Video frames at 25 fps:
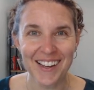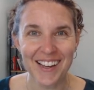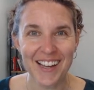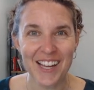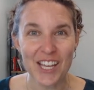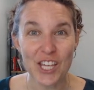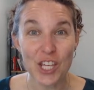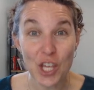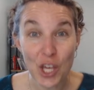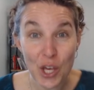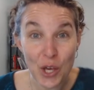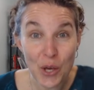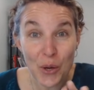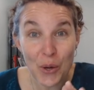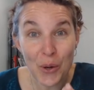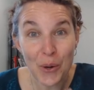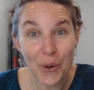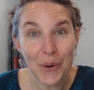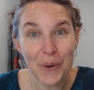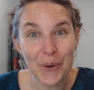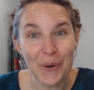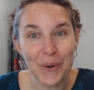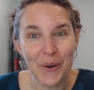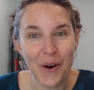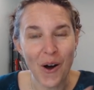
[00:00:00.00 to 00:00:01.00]

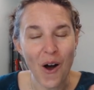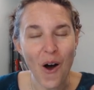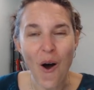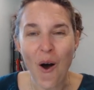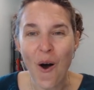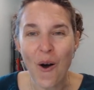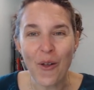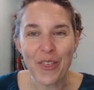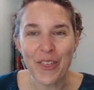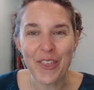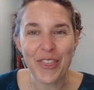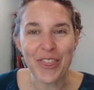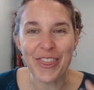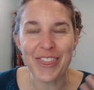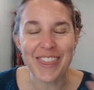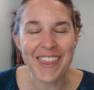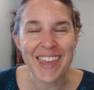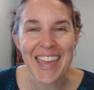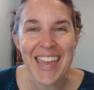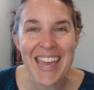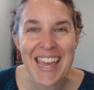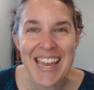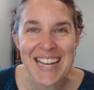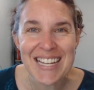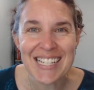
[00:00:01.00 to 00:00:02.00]
You, all the
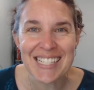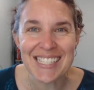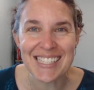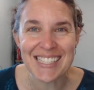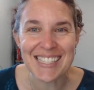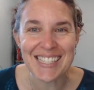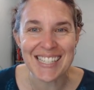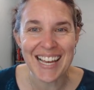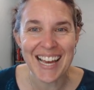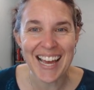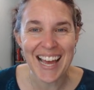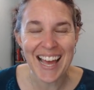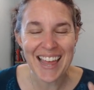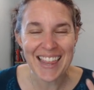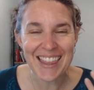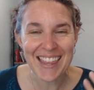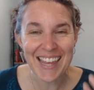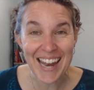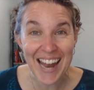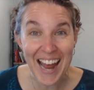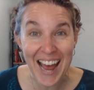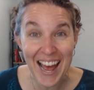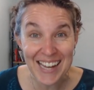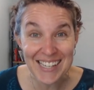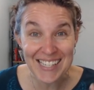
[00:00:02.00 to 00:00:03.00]
things that
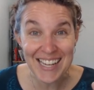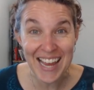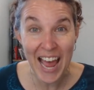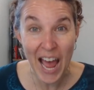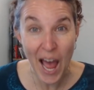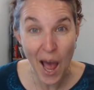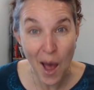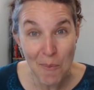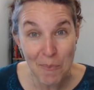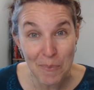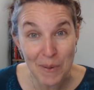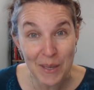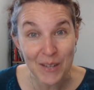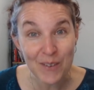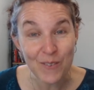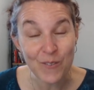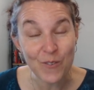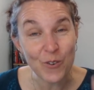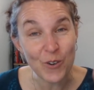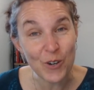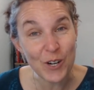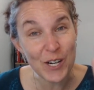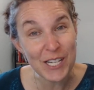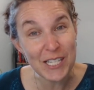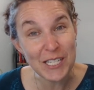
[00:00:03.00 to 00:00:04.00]
had to happen
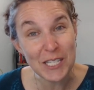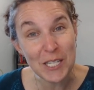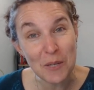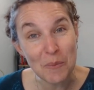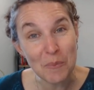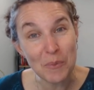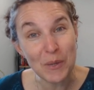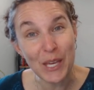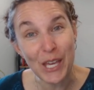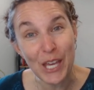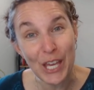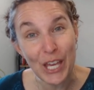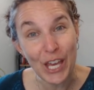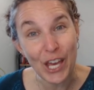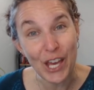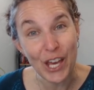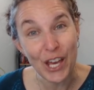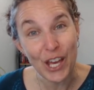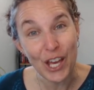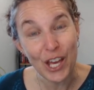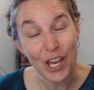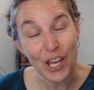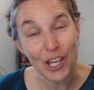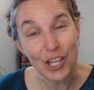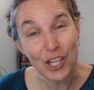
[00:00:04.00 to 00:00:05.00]
for it to be
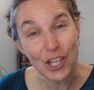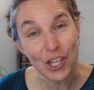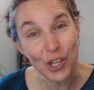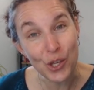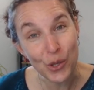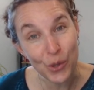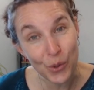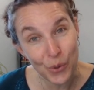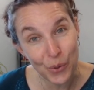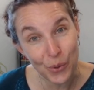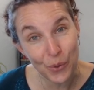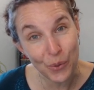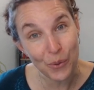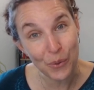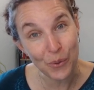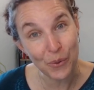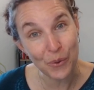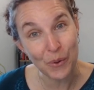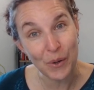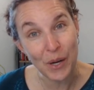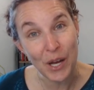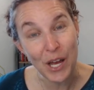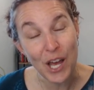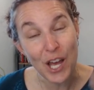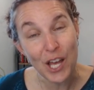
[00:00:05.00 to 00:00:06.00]

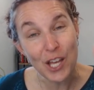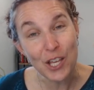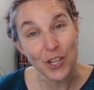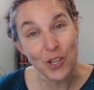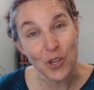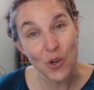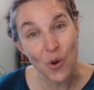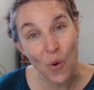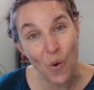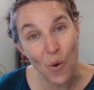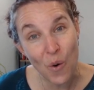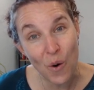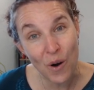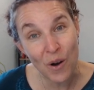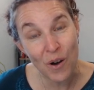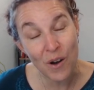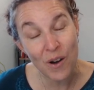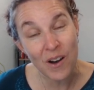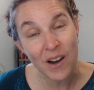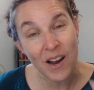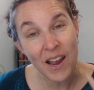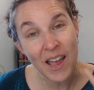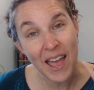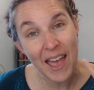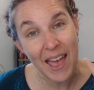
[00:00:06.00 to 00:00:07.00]
you,
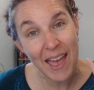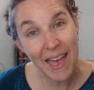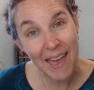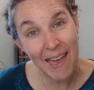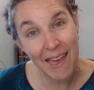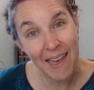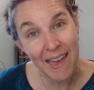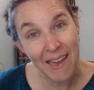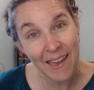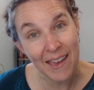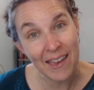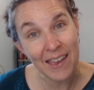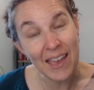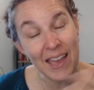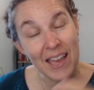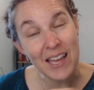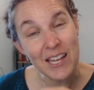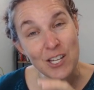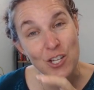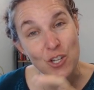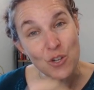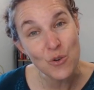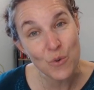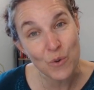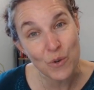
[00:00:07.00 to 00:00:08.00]
your egg
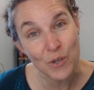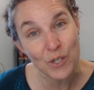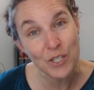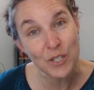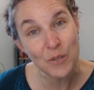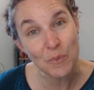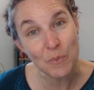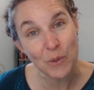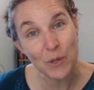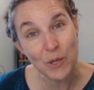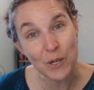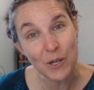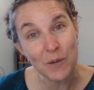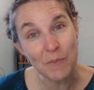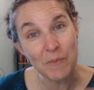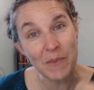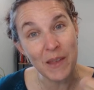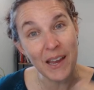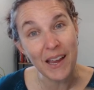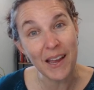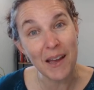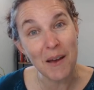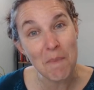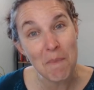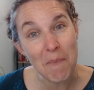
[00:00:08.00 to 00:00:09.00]
and your sperm
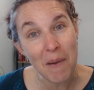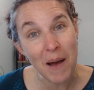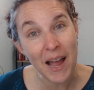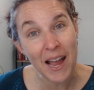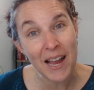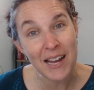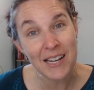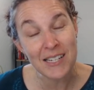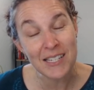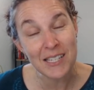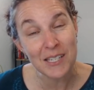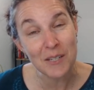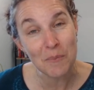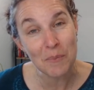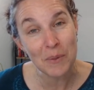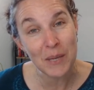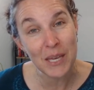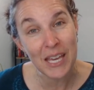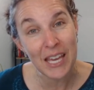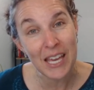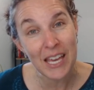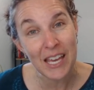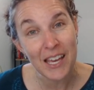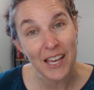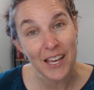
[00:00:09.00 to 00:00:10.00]
that combined to
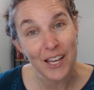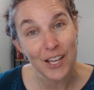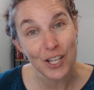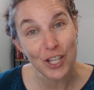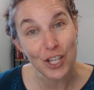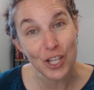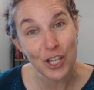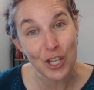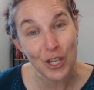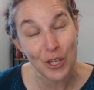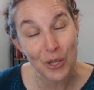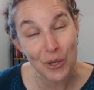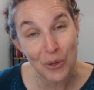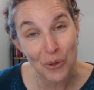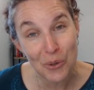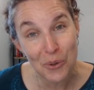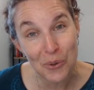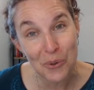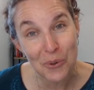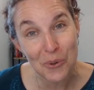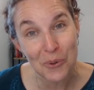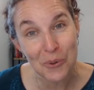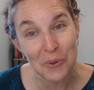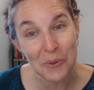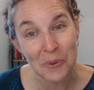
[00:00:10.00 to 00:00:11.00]
be
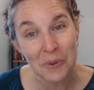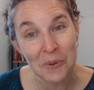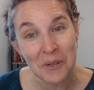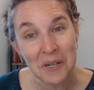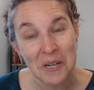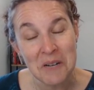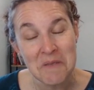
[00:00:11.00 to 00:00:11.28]
you.